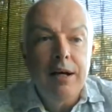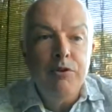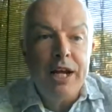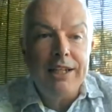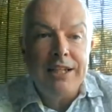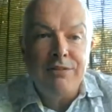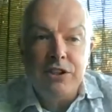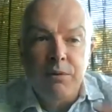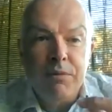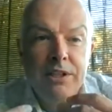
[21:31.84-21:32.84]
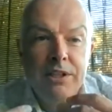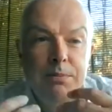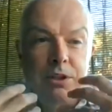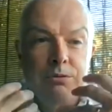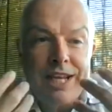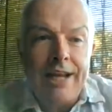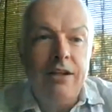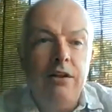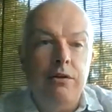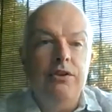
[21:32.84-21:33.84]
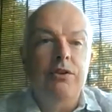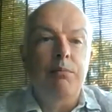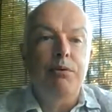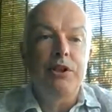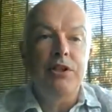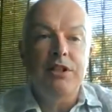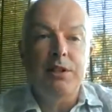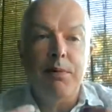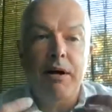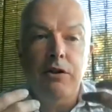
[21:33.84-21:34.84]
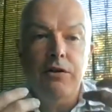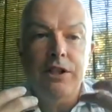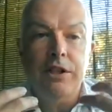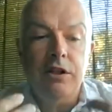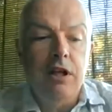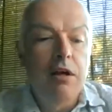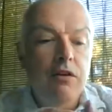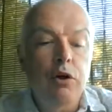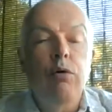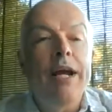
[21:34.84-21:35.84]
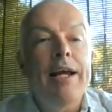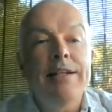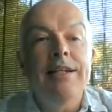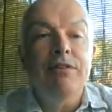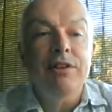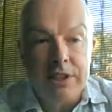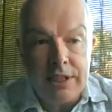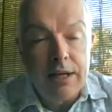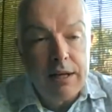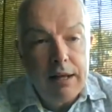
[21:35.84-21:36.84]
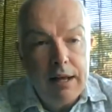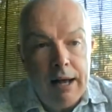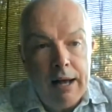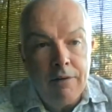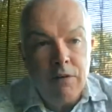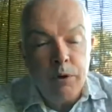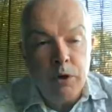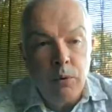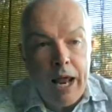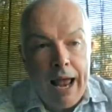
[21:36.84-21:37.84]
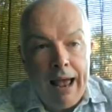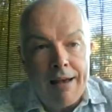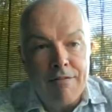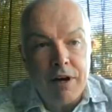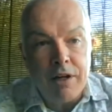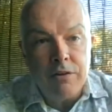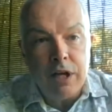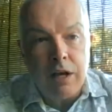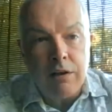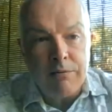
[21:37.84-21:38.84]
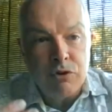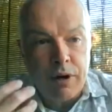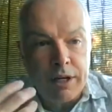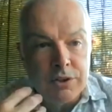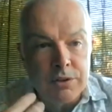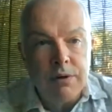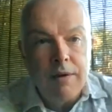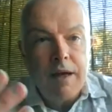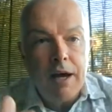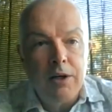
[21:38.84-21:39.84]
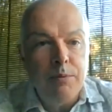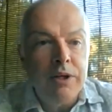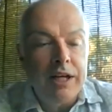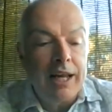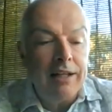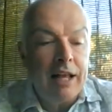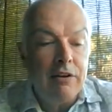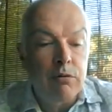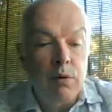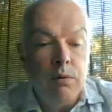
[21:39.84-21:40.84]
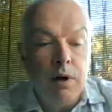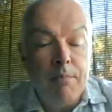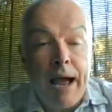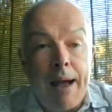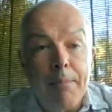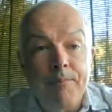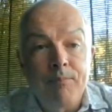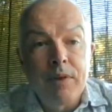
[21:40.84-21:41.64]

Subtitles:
objective, it's not meant to be so technical, this competition. It's about using the creativity that we all have and trying to communicate that through a map.